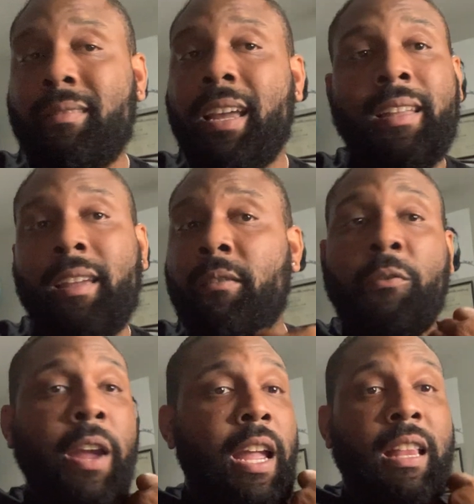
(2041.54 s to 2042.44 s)
they ain't
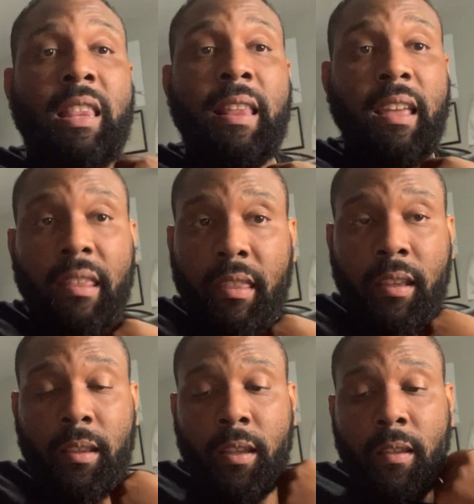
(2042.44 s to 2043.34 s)
ran nothing.
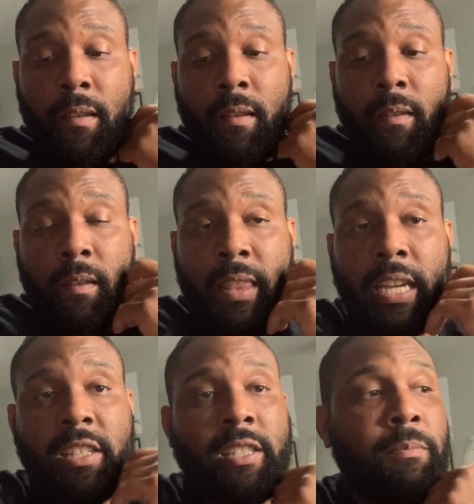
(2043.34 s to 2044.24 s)
They
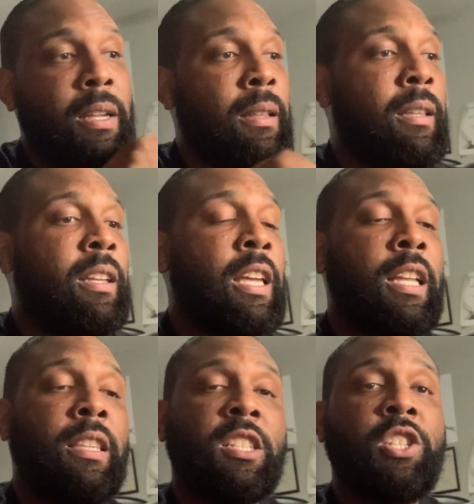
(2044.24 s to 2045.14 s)
just been
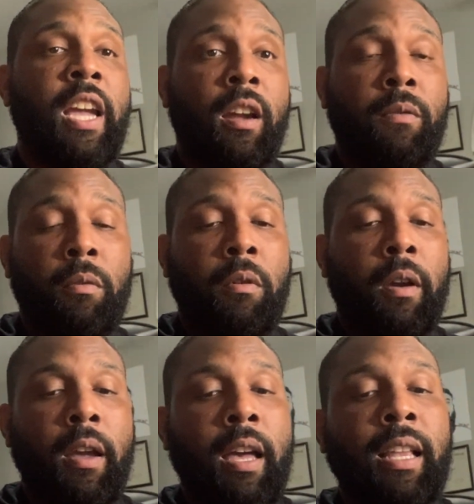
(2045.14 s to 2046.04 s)
getting a check for
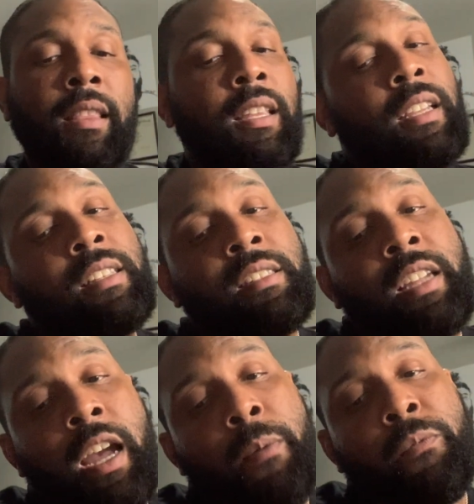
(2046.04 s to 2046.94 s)
it. And I think it's
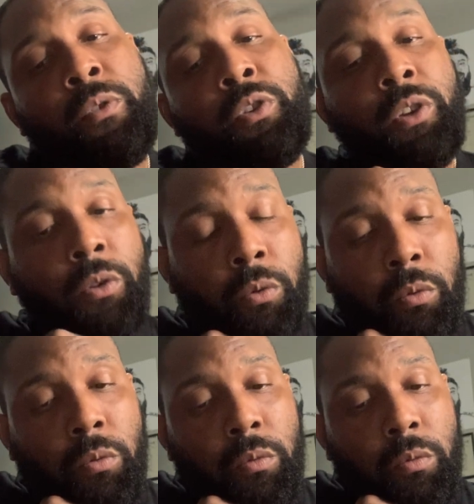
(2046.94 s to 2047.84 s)
time for you